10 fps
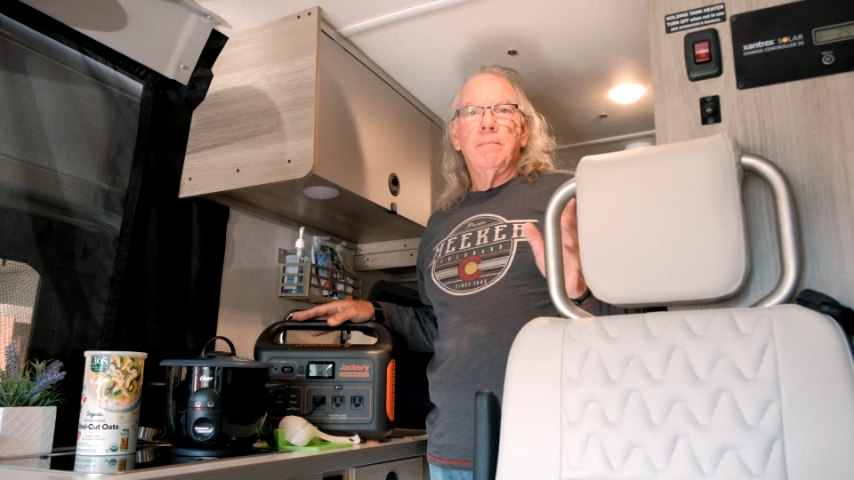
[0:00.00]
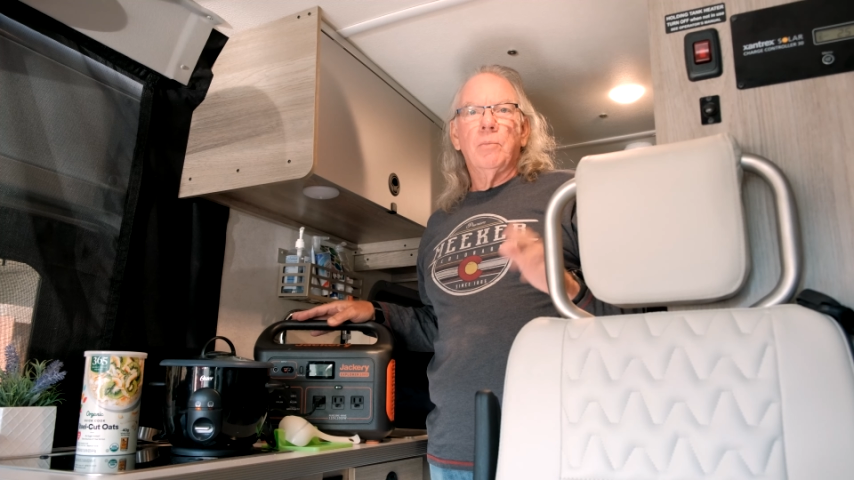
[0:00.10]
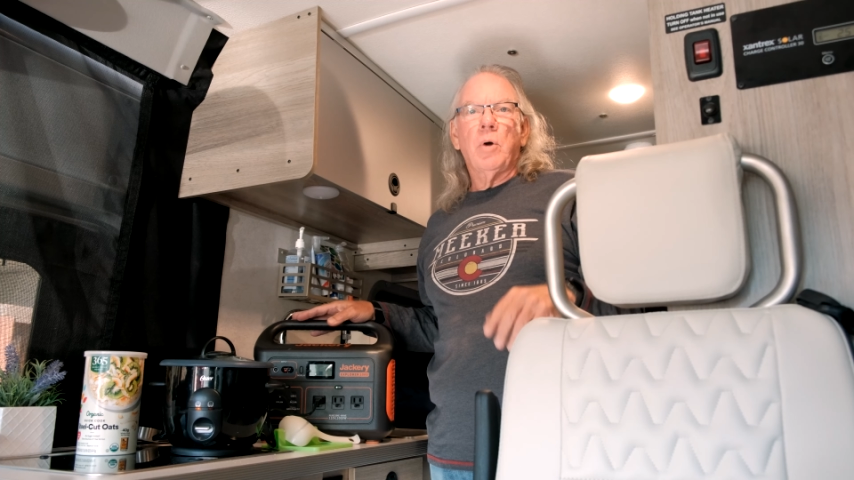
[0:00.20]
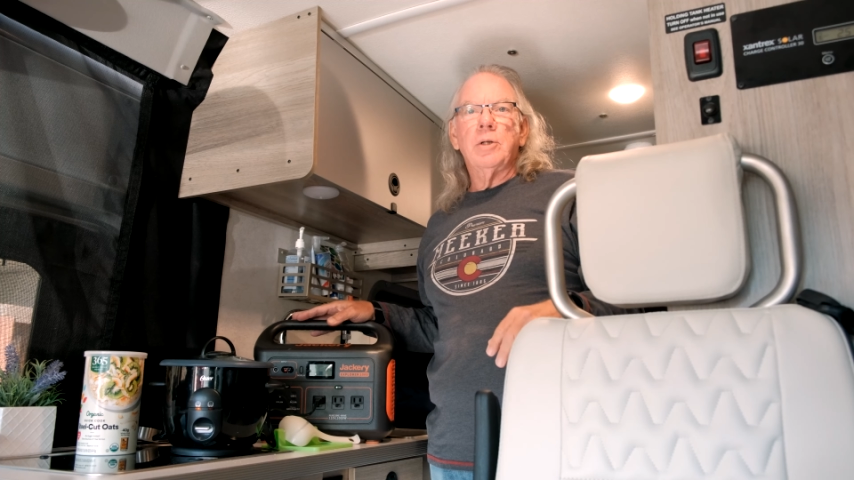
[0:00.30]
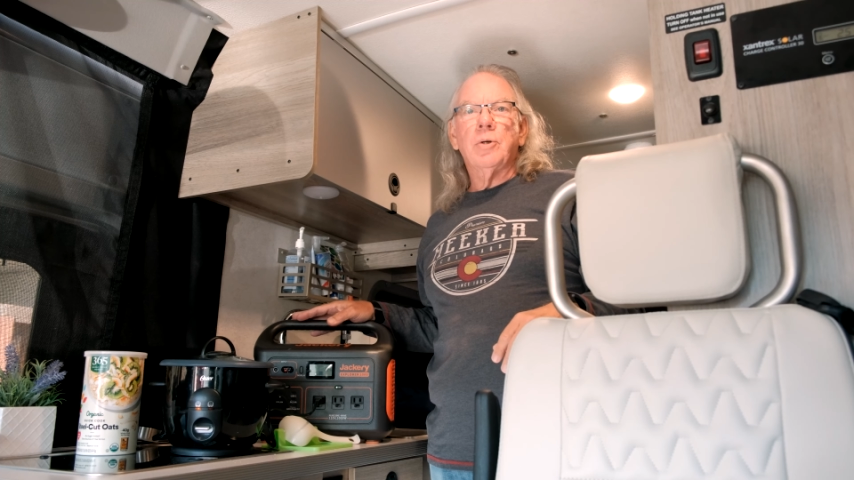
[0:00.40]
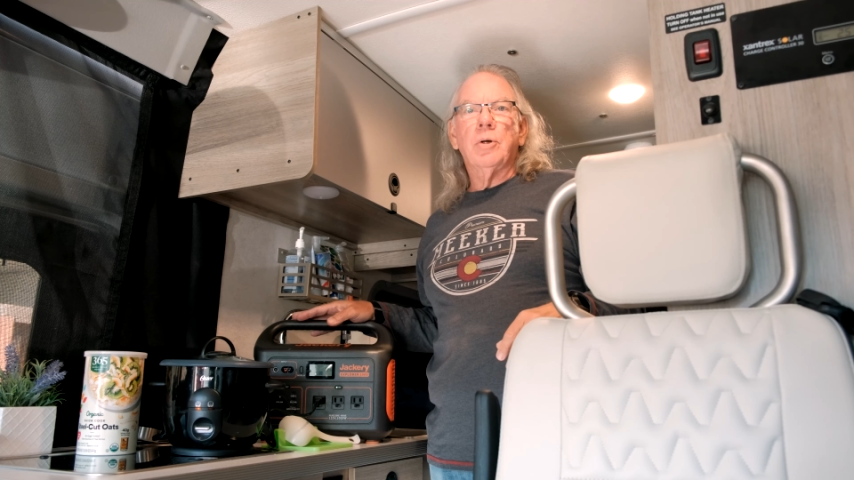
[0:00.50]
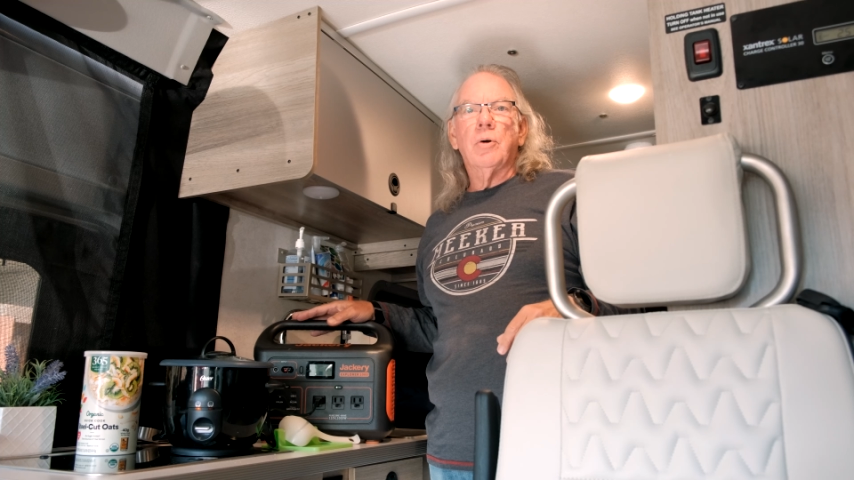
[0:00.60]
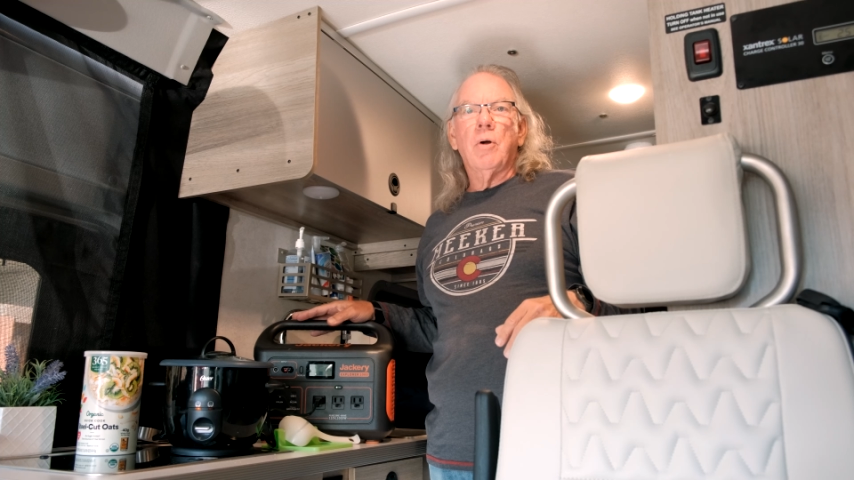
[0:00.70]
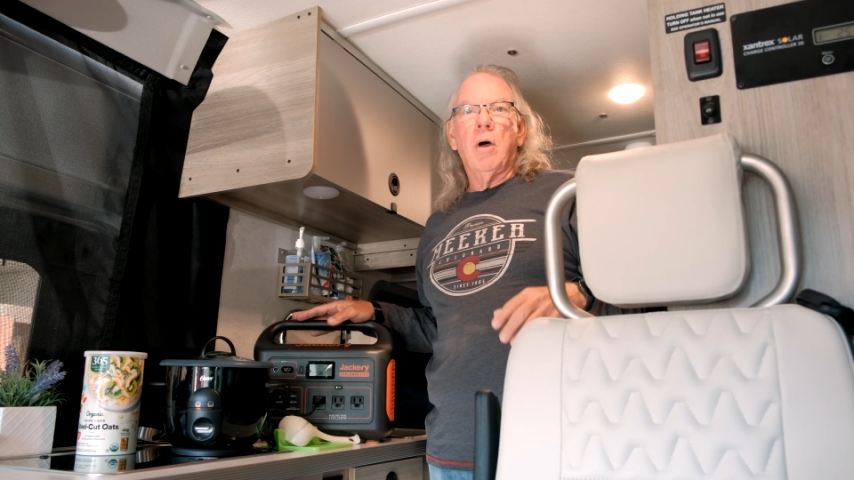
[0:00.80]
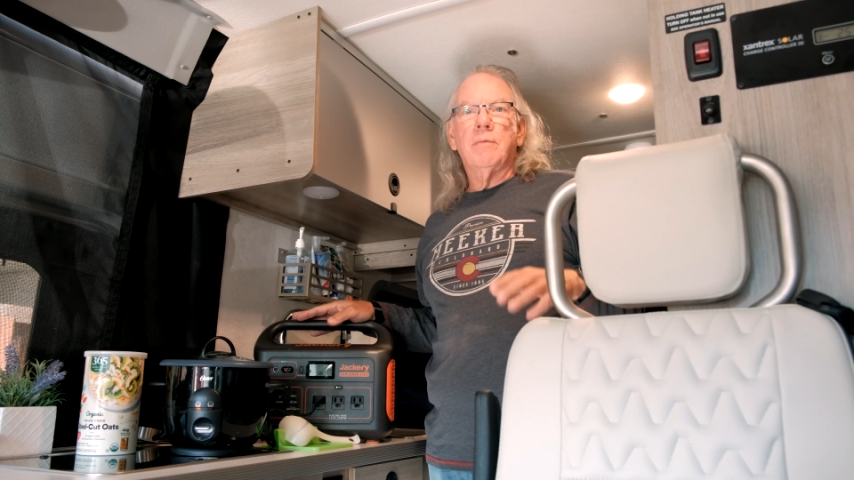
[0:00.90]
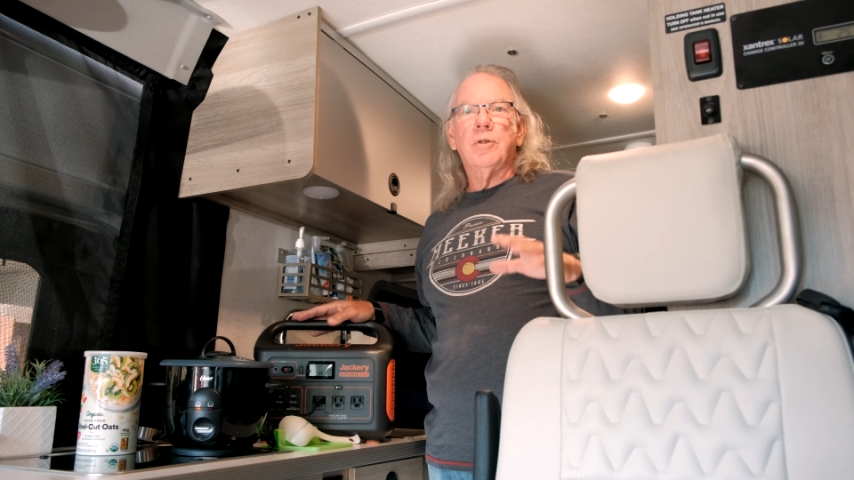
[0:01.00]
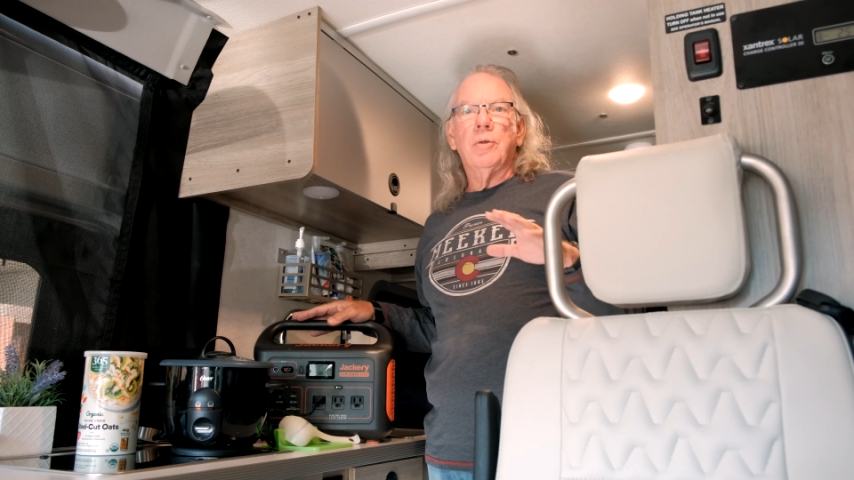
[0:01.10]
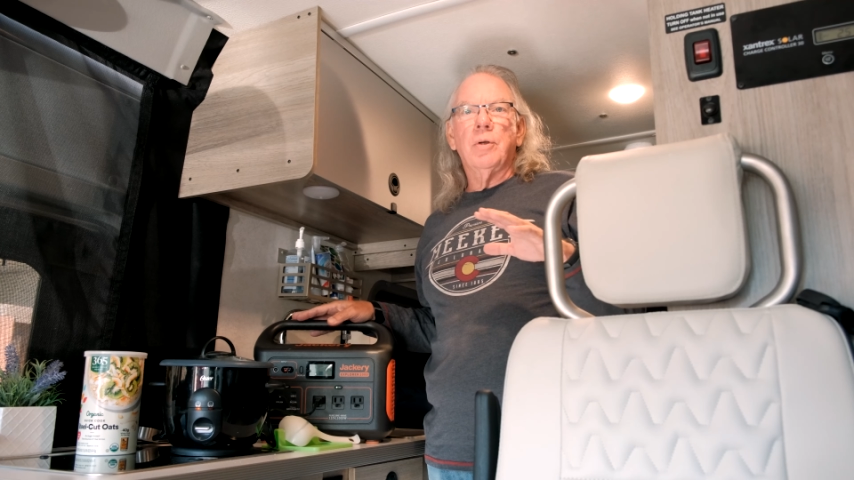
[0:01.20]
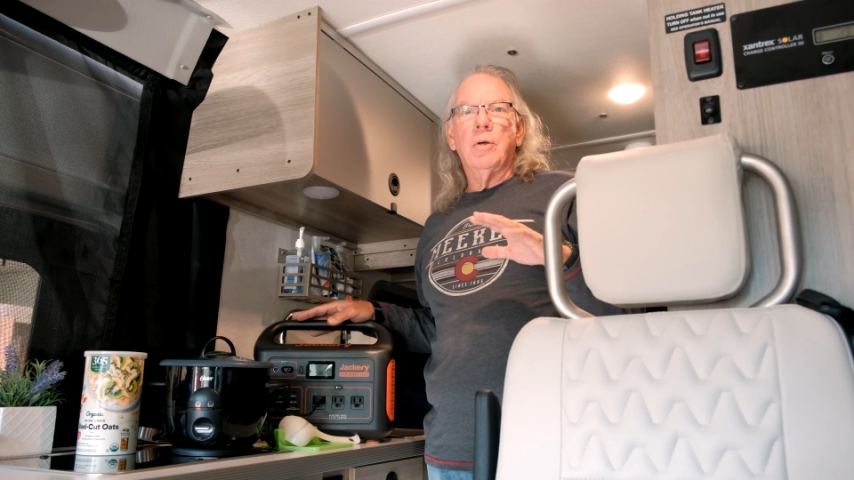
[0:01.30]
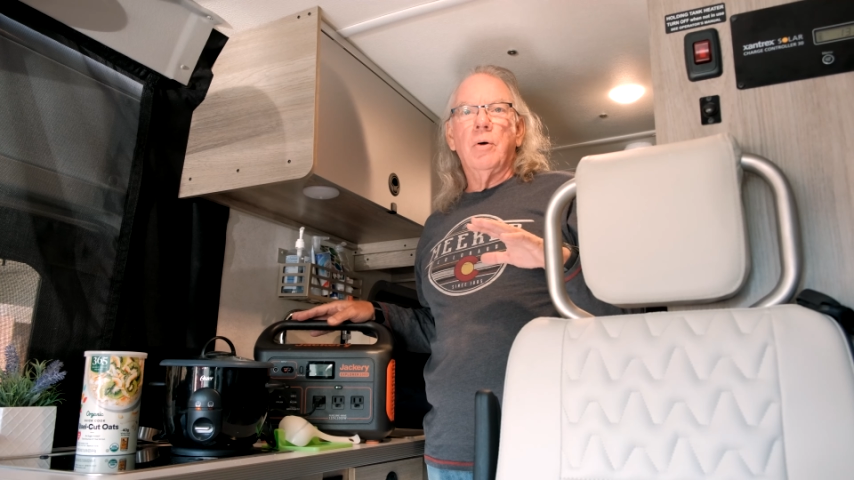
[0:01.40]
rice cooker off so
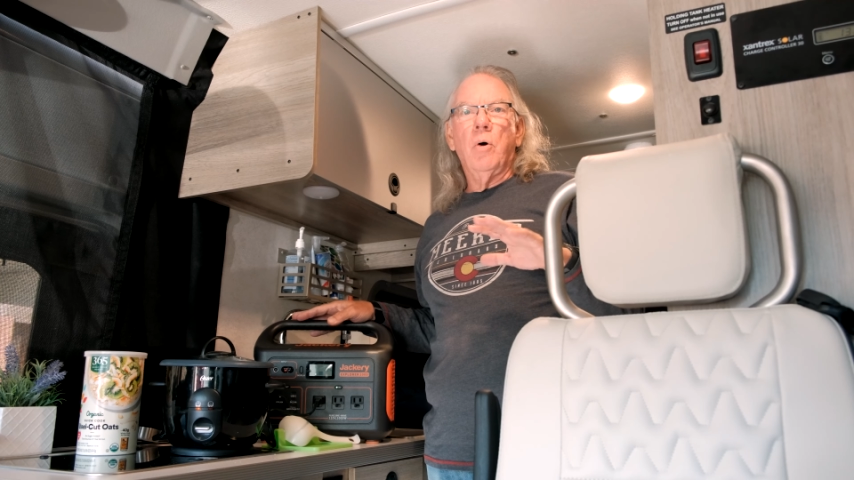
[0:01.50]
the